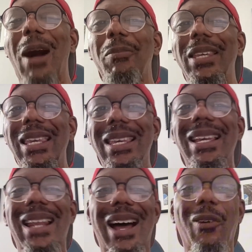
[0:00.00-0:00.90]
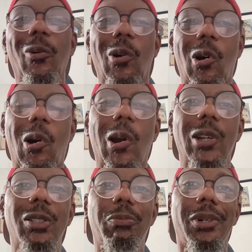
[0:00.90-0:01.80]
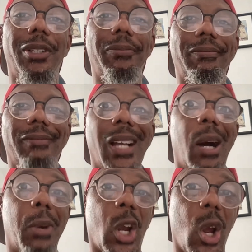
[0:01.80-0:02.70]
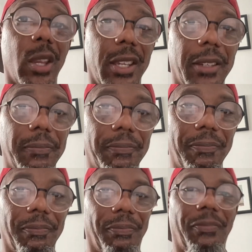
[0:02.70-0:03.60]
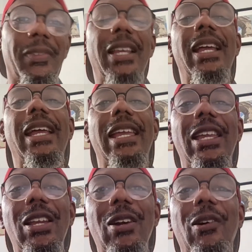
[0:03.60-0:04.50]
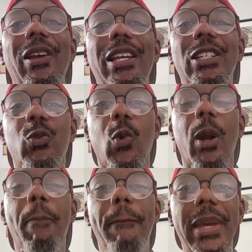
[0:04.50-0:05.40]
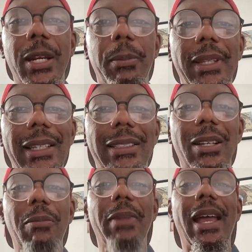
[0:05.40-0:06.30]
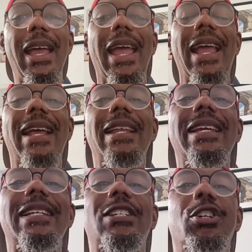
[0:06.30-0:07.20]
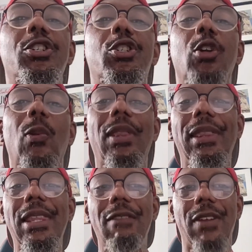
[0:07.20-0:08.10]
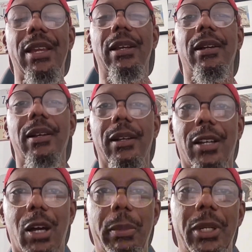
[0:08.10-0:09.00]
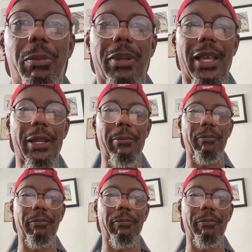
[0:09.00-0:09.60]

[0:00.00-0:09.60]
I'm geeking out on cars, but I'm a car geek. Here is where minimalism and intentional living come into play.